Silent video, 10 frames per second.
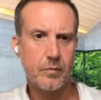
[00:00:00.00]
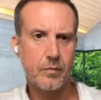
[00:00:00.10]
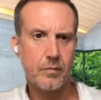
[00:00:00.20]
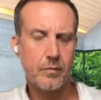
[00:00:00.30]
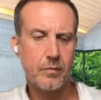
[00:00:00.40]

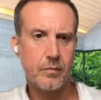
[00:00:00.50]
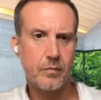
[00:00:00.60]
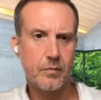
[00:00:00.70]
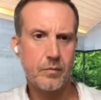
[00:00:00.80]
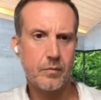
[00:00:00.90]

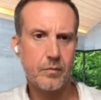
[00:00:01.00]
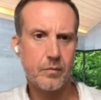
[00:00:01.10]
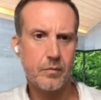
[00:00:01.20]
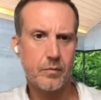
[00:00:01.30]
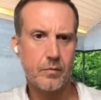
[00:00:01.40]

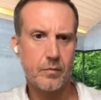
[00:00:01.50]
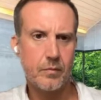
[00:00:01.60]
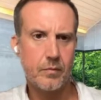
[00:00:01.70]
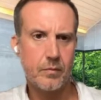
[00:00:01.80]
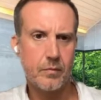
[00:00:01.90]

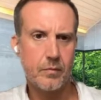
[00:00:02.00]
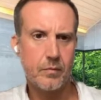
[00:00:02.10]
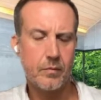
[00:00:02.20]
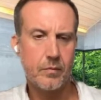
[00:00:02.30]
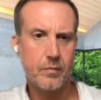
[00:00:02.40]

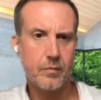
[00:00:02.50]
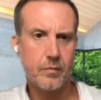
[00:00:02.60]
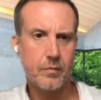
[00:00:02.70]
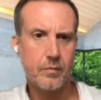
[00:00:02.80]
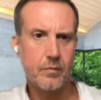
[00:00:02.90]

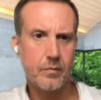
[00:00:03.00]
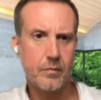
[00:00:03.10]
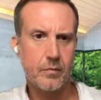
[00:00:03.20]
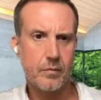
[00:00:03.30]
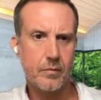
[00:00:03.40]

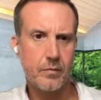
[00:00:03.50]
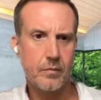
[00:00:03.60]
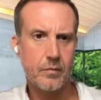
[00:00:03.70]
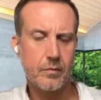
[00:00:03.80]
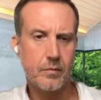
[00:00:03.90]

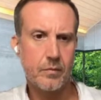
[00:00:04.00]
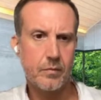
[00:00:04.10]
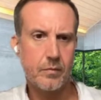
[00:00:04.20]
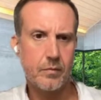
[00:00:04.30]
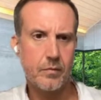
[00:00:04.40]

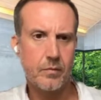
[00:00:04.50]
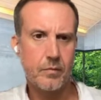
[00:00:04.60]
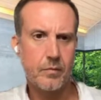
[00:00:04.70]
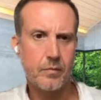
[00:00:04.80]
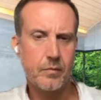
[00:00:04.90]

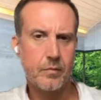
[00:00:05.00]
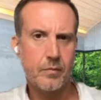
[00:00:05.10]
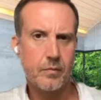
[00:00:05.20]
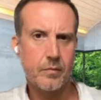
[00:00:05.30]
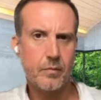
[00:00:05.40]

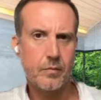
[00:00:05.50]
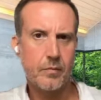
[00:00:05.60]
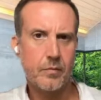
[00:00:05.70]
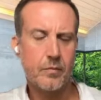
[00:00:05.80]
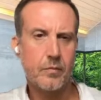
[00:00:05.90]

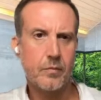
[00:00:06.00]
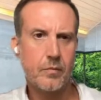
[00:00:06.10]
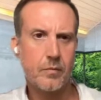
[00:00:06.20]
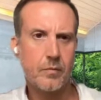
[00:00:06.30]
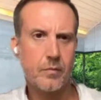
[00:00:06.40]
(not speaking)